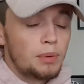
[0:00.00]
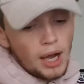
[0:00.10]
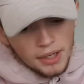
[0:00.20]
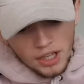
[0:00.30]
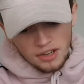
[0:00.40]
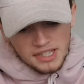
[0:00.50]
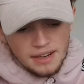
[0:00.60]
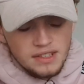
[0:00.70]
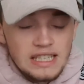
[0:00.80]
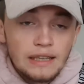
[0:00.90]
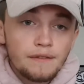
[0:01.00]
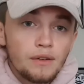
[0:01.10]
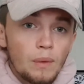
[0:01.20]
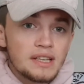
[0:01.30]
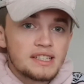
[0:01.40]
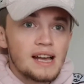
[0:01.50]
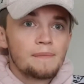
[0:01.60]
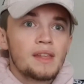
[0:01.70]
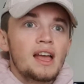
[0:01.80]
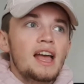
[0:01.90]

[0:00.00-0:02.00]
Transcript: But I'm going 17th for West Ham.